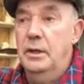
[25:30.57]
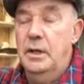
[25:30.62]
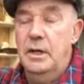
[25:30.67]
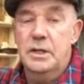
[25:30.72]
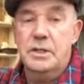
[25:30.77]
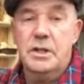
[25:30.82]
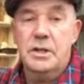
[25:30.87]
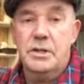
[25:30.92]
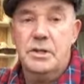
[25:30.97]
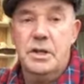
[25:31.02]

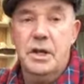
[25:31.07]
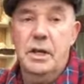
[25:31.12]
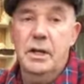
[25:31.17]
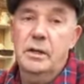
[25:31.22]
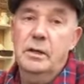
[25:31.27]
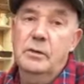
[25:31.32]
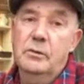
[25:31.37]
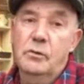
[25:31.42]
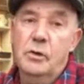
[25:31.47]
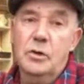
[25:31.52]
As I say,
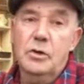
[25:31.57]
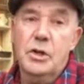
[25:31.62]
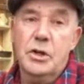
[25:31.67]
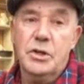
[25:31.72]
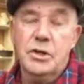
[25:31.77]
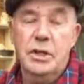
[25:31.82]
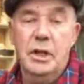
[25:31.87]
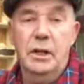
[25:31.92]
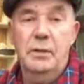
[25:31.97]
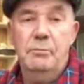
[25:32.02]
Roger's
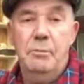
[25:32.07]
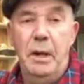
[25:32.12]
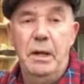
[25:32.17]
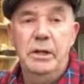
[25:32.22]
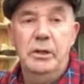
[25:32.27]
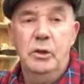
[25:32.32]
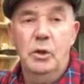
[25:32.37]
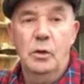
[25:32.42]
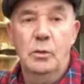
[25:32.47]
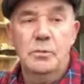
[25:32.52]
still in Benny
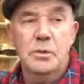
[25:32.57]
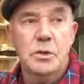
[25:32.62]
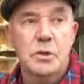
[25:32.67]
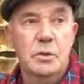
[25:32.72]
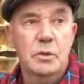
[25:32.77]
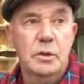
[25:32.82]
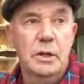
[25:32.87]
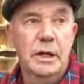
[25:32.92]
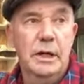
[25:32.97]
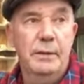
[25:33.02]
Dome,
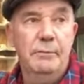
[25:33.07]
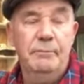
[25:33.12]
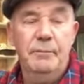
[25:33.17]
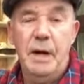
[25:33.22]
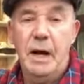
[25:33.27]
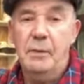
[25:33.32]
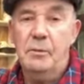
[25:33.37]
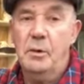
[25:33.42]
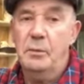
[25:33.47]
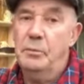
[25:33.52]
so
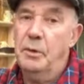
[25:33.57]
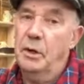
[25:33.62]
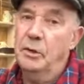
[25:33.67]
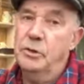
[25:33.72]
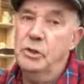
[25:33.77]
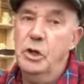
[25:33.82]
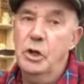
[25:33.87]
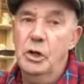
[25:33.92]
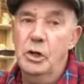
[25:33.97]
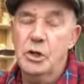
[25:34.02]
I'm up on
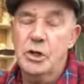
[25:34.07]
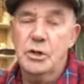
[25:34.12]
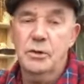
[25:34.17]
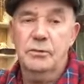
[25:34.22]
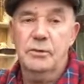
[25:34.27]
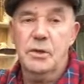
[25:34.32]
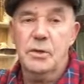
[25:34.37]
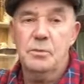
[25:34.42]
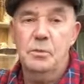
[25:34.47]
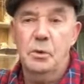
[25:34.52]
the early shift
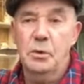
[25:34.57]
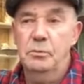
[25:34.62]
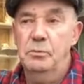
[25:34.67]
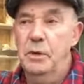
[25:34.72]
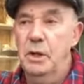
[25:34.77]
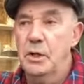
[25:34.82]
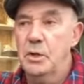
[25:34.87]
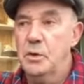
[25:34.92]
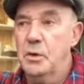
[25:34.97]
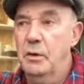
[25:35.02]
this morning,
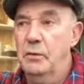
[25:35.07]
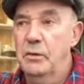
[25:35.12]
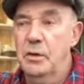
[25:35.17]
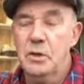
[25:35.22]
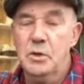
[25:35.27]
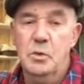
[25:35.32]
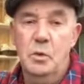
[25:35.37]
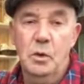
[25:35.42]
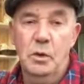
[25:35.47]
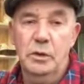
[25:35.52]
making sure
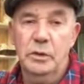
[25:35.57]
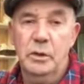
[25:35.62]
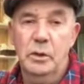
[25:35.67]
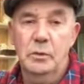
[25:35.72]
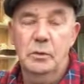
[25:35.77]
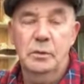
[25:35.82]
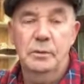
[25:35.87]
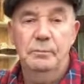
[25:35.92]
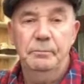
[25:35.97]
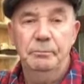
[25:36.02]
everything's watered
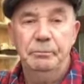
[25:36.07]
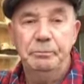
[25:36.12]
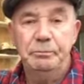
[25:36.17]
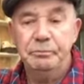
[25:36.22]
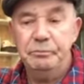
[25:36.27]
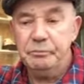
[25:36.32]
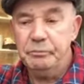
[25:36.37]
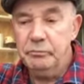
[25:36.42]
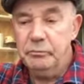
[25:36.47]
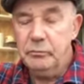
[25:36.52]
down.
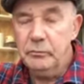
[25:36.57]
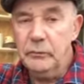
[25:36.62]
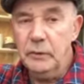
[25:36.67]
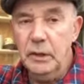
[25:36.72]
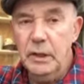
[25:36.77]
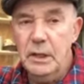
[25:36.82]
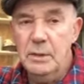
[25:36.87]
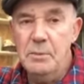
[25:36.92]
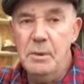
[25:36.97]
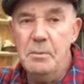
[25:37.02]

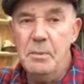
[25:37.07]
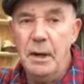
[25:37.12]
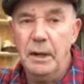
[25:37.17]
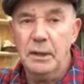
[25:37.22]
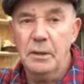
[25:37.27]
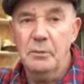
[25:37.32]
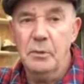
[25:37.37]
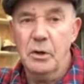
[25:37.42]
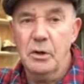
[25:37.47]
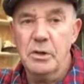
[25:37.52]
He'll be back
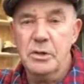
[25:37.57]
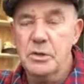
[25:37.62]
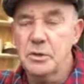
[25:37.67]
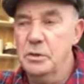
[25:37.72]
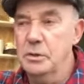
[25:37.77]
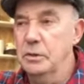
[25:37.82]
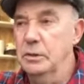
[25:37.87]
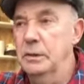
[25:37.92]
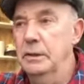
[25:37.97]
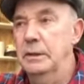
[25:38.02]
tomorrow,
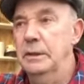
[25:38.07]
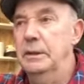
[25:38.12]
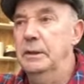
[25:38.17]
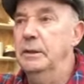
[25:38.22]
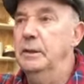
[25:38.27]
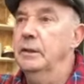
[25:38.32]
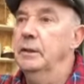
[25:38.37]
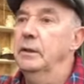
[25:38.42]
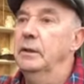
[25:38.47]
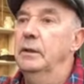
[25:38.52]
so
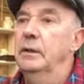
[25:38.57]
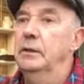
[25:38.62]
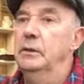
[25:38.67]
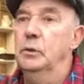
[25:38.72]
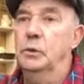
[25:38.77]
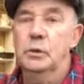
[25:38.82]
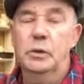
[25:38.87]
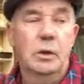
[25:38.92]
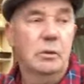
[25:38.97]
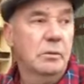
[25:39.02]

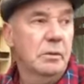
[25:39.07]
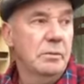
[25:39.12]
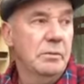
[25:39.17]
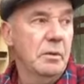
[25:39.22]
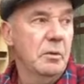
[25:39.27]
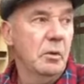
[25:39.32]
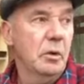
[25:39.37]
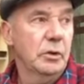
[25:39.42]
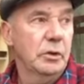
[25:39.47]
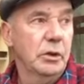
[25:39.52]
no doubt he'll be
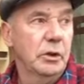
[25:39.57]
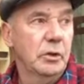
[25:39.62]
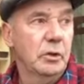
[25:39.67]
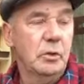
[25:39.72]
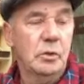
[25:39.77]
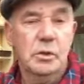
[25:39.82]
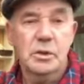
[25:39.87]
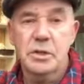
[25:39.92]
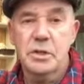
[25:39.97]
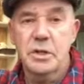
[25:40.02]
wanting to know
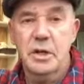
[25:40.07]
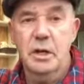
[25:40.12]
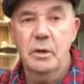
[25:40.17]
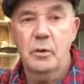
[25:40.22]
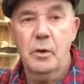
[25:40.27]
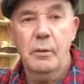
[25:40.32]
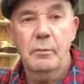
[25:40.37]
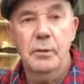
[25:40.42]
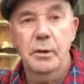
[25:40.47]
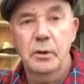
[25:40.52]

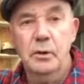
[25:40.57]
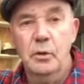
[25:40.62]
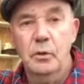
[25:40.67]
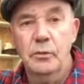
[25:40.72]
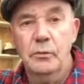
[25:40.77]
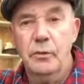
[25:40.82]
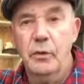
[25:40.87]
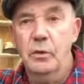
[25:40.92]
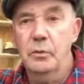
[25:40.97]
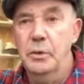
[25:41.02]
what I've been doing
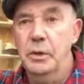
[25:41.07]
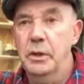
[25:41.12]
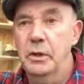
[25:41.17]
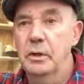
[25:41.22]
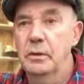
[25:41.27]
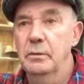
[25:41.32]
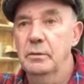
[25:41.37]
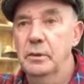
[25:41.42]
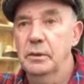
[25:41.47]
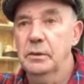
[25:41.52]
for a week.
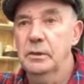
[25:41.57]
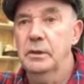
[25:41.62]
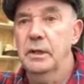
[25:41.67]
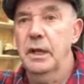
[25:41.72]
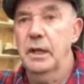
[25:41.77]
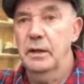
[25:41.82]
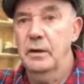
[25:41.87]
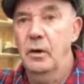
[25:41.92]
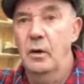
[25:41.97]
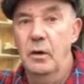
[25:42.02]
But
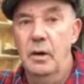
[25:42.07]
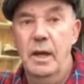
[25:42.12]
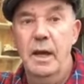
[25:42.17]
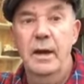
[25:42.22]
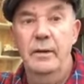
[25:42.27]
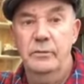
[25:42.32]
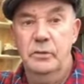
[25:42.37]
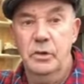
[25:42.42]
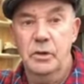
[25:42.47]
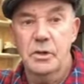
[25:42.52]
all I
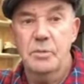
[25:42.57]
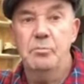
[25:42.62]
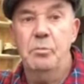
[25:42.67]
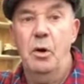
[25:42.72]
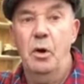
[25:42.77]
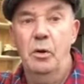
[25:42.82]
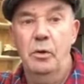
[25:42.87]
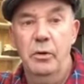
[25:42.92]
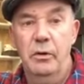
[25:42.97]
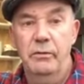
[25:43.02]
have done is
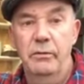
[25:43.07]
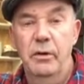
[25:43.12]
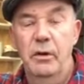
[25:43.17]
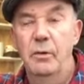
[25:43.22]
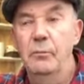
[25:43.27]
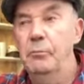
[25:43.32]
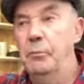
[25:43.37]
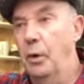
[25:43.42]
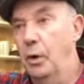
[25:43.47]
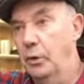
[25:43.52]
potting
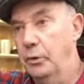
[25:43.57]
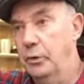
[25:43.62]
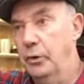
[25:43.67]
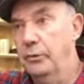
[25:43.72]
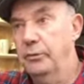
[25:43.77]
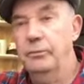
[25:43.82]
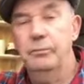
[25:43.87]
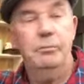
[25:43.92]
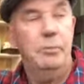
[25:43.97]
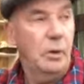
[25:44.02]
off.